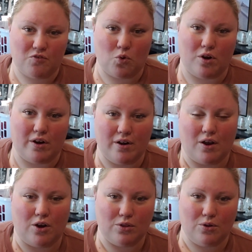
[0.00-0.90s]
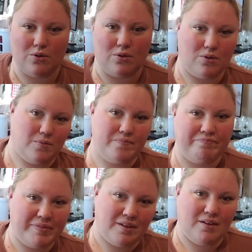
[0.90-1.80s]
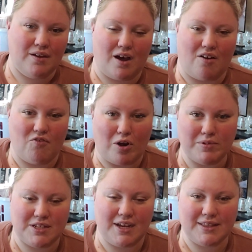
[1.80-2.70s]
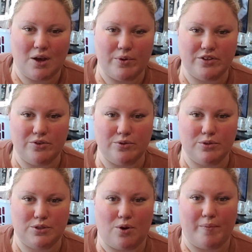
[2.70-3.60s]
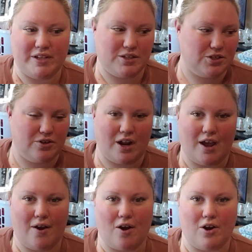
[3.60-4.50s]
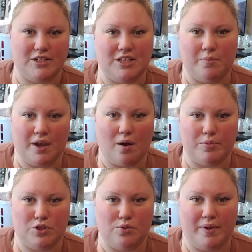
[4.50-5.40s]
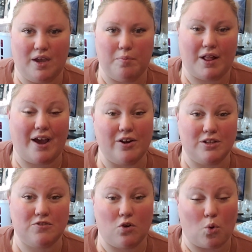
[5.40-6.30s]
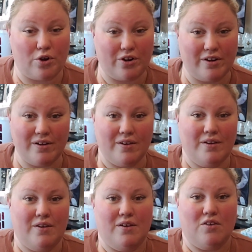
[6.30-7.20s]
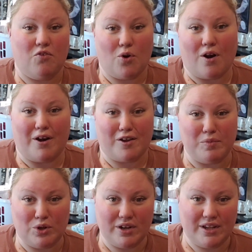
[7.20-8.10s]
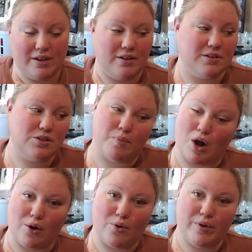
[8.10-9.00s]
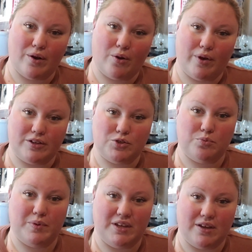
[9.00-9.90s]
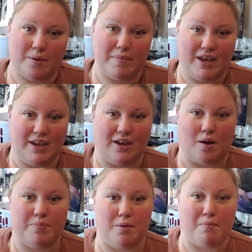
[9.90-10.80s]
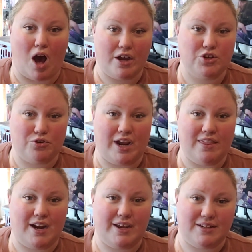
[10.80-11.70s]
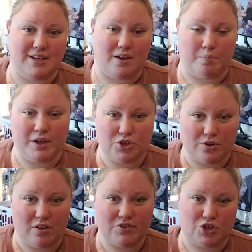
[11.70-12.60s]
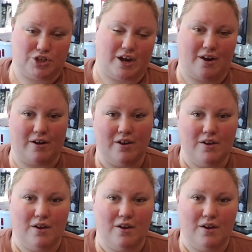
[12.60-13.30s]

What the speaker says: for our local farm stand that we do. So my sister and I are teaming up to make platters for order for our community. Tomorrow we are going to be making up the mock tray that I can take a picture of to share